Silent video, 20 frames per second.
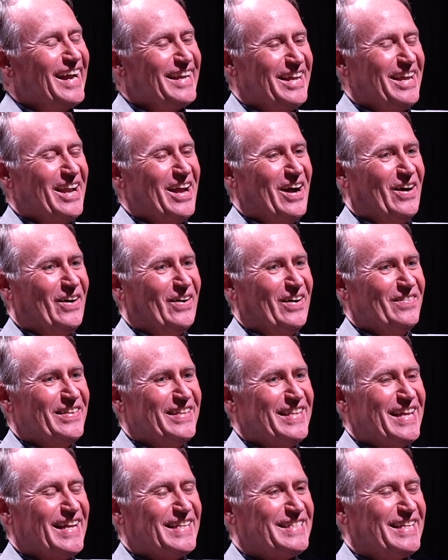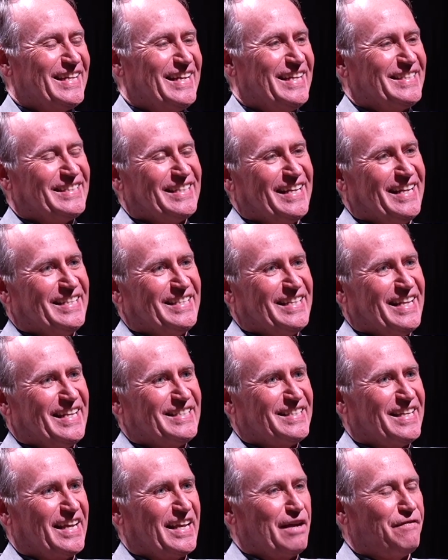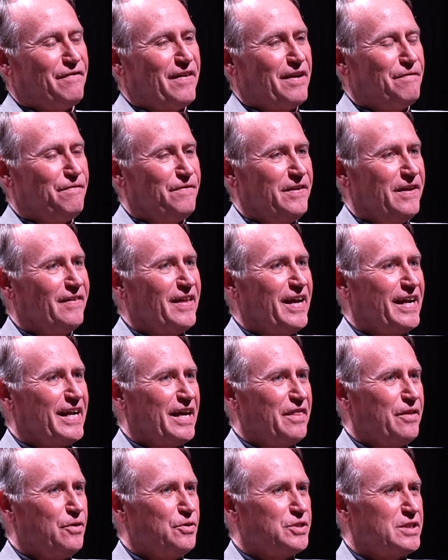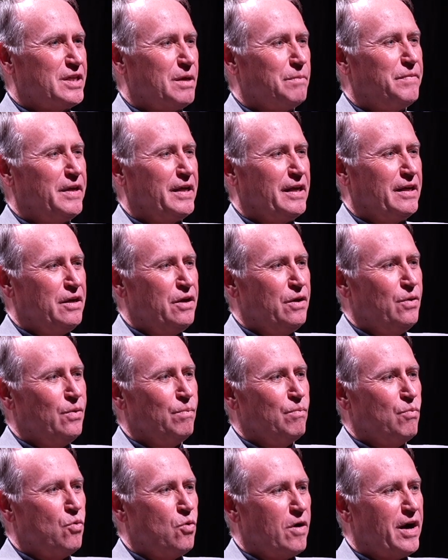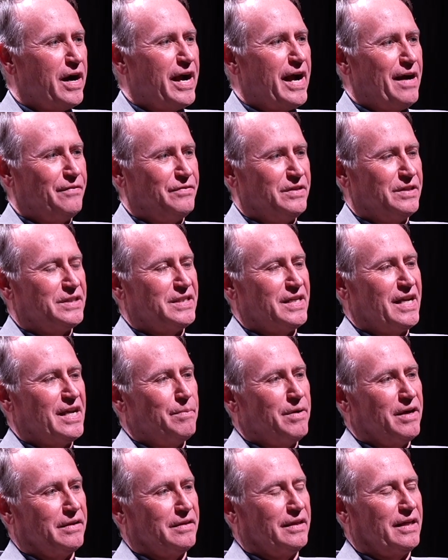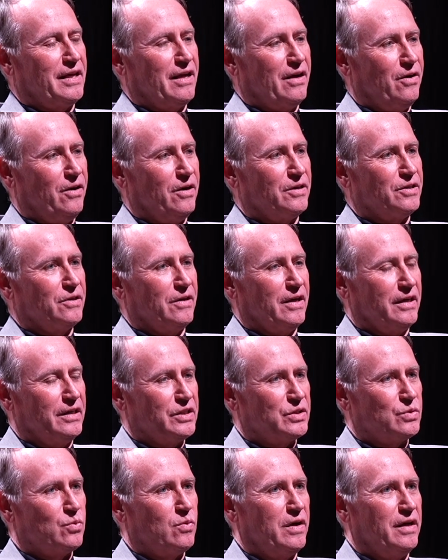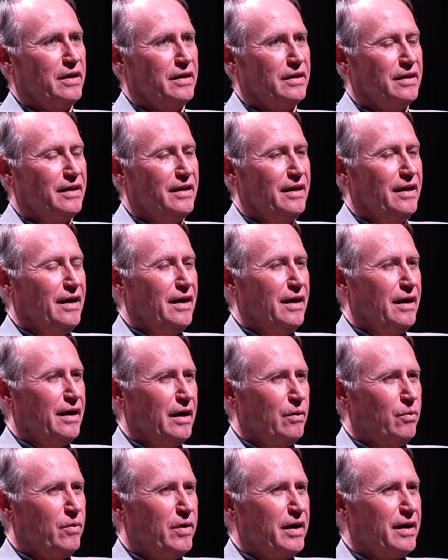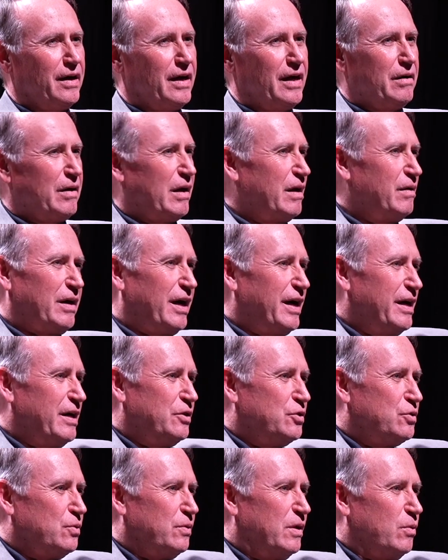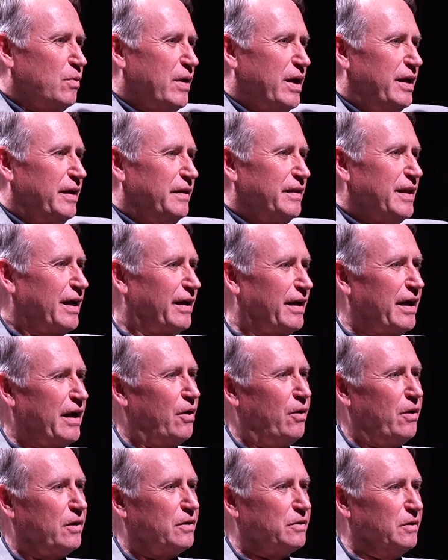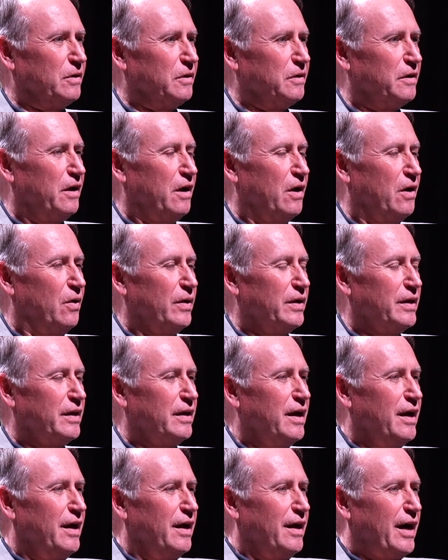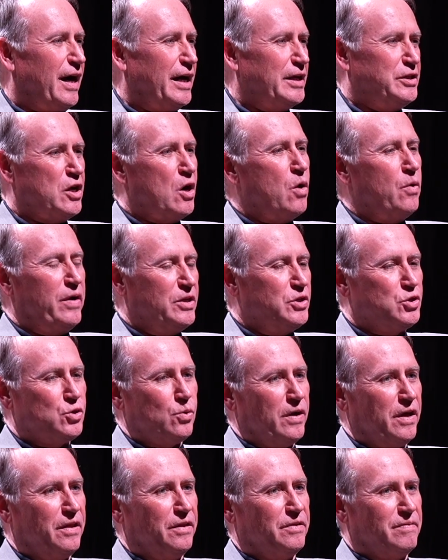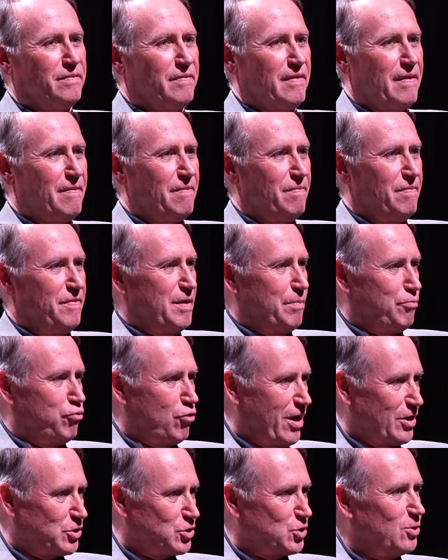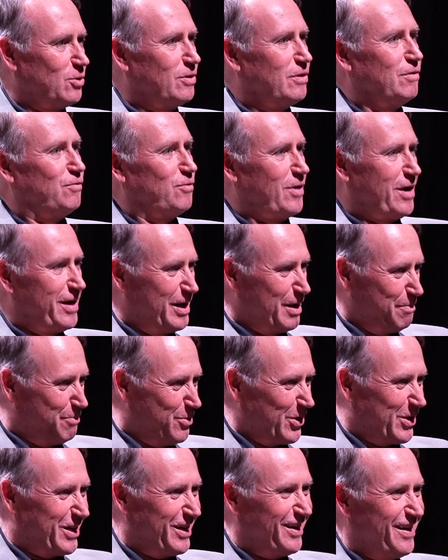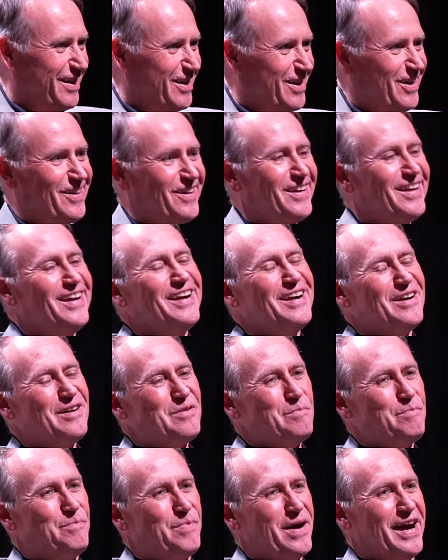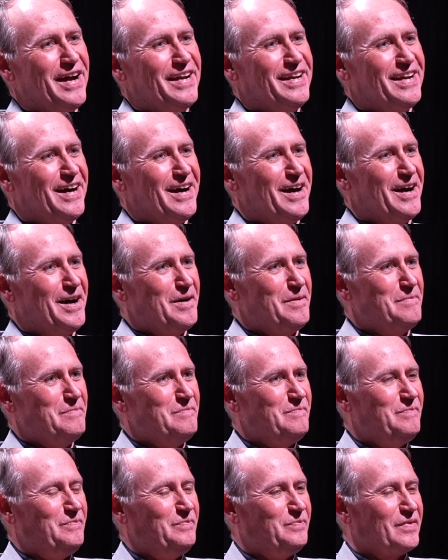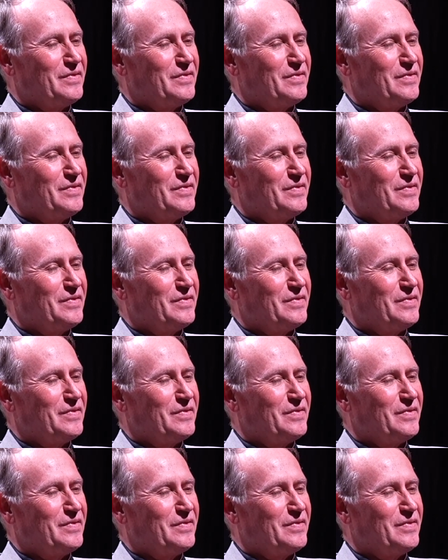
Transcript: You know, I mean, that's it. It's, it's, it's like if I feel like I, there's something new, more I have to say about the character, I just want to, I want I, I enjoy writing that character, you know. It, I don't enjoy the pressure of writing a book a year, but, um,